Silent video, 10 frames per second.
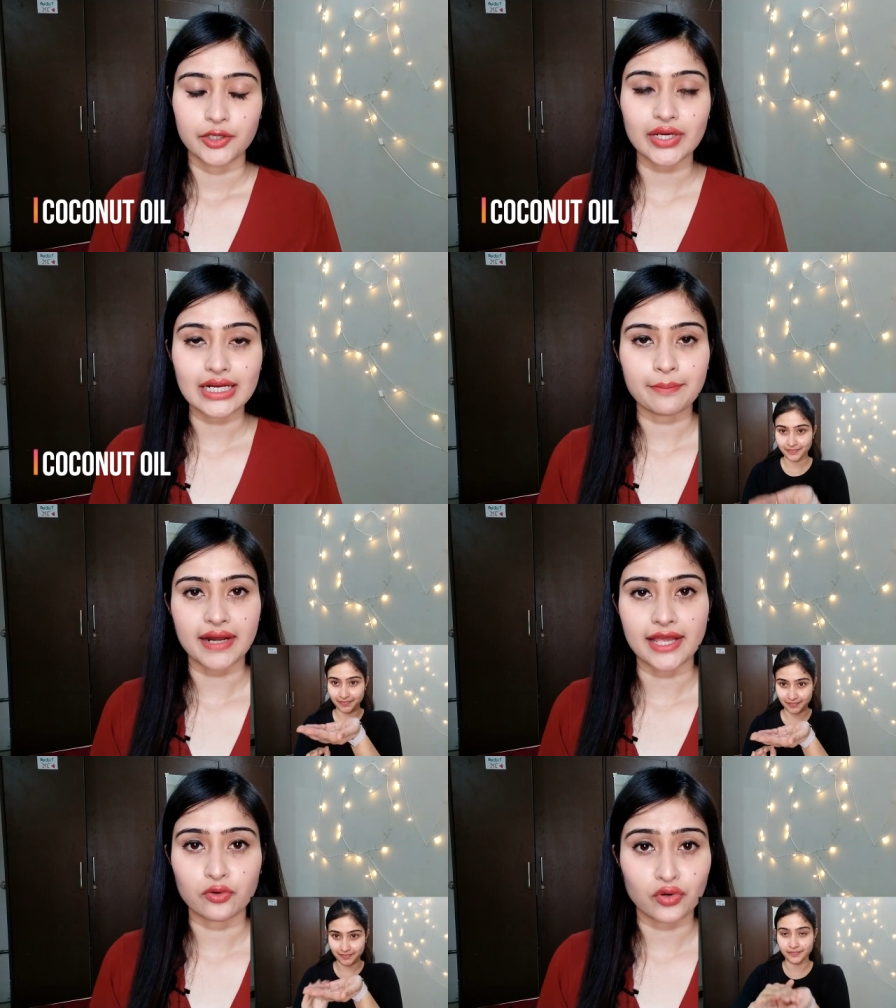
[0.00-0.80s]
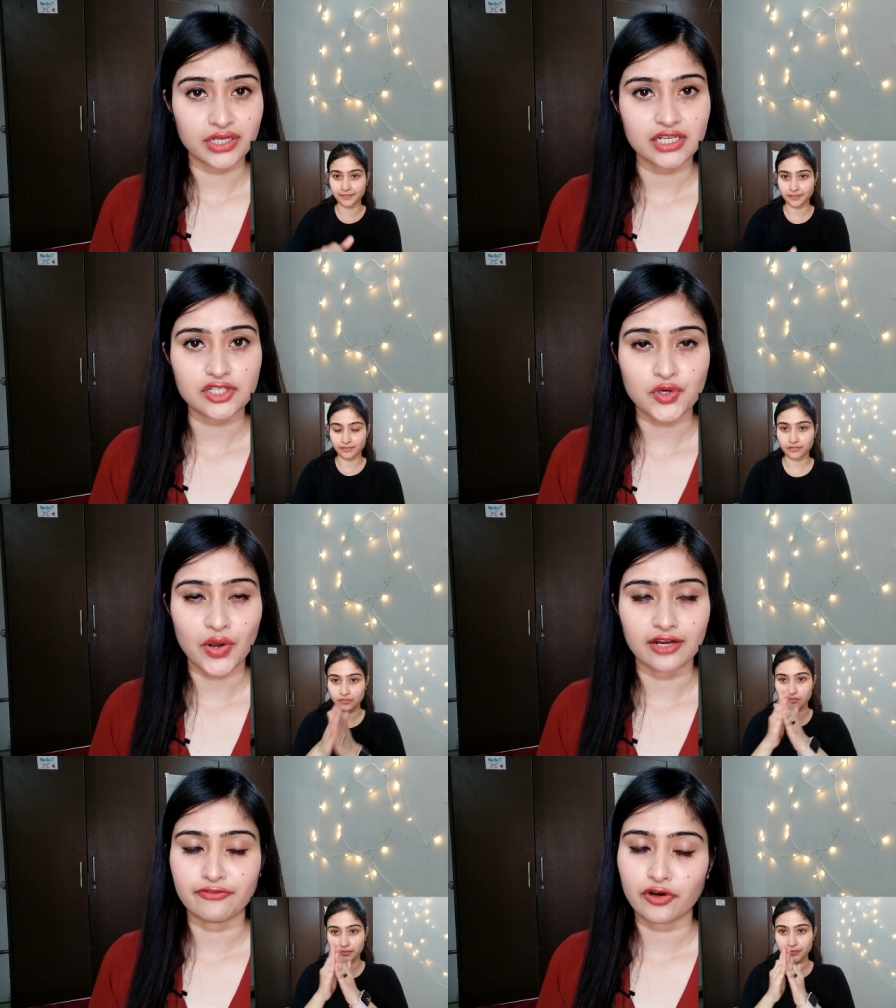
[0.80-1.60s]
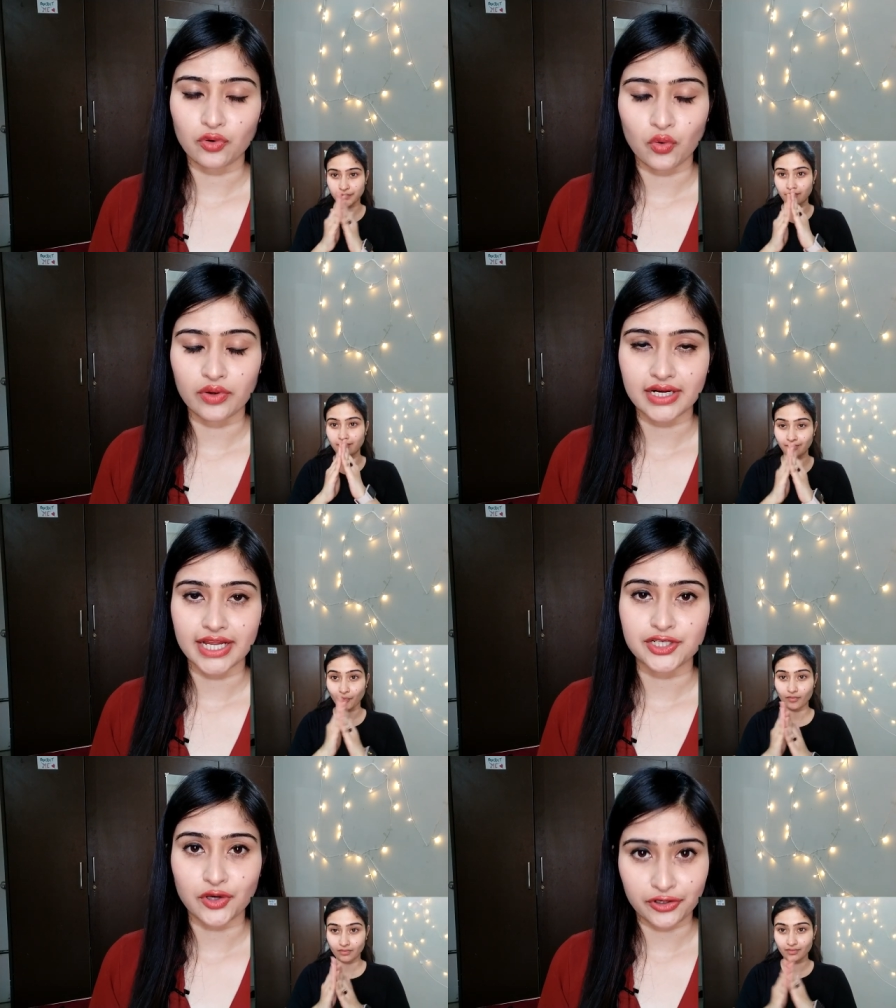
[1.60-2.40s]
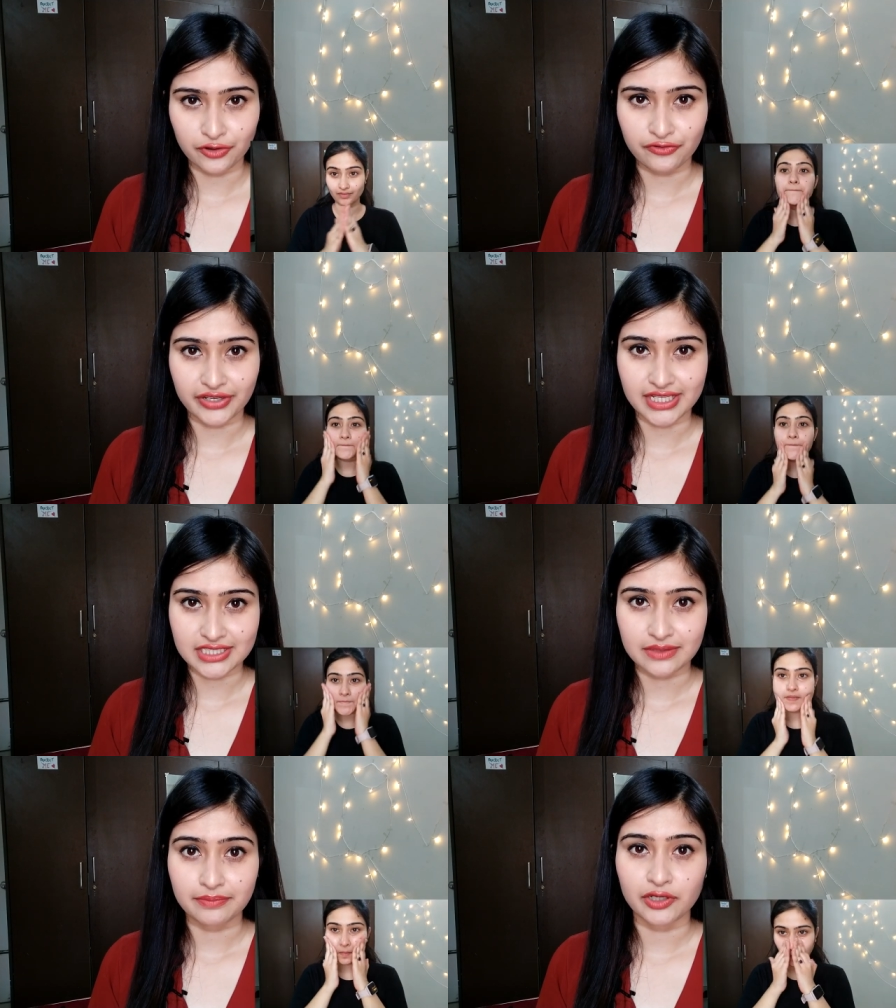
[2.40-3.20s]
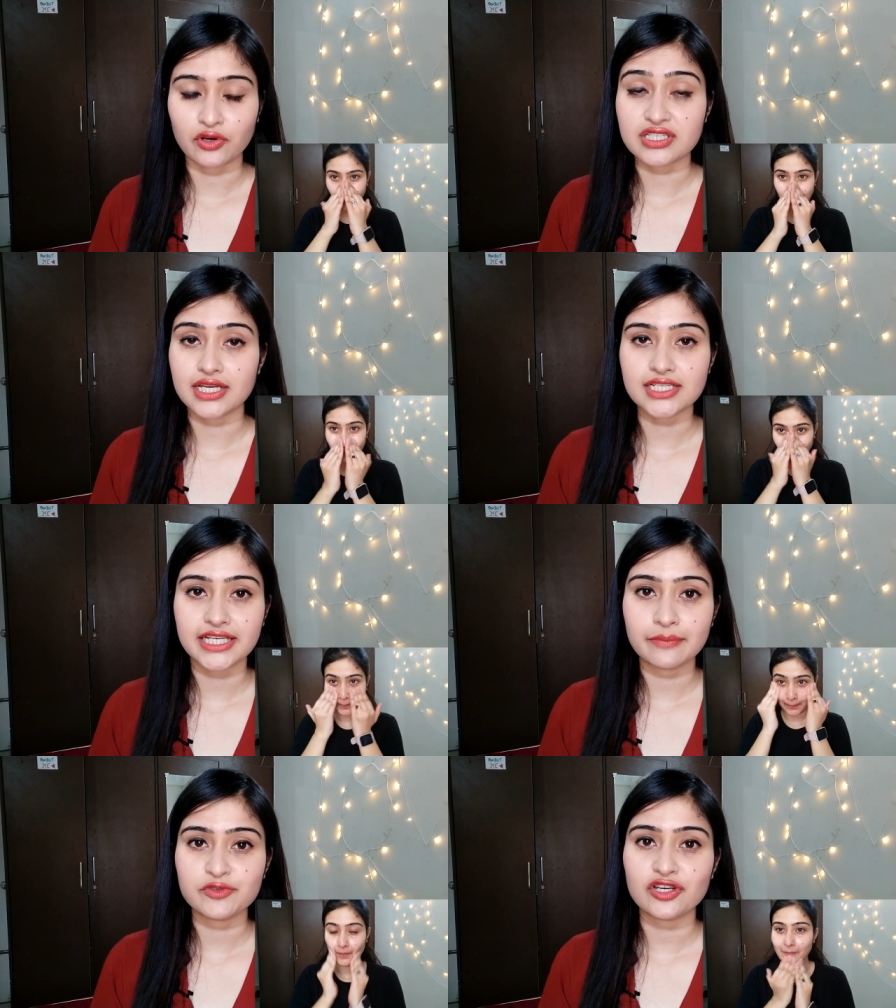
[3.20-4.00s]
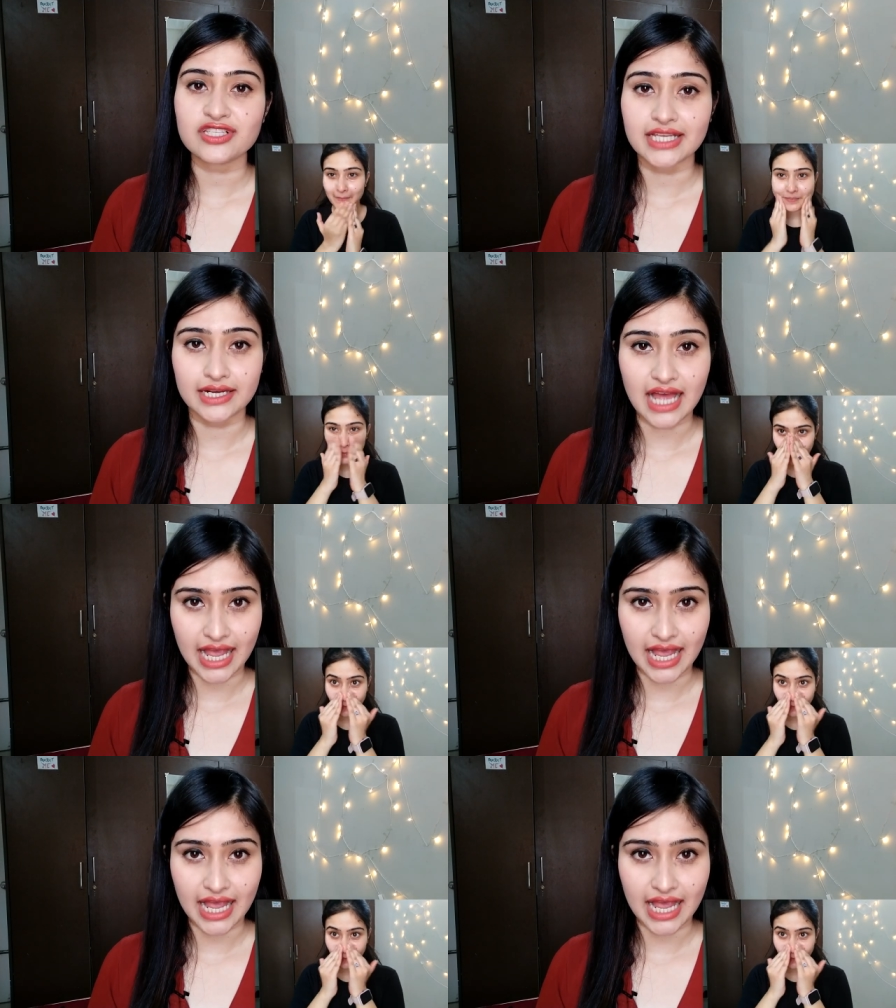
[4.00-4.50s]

You can apply coconut oil for overnight on your face, because it keeps your skin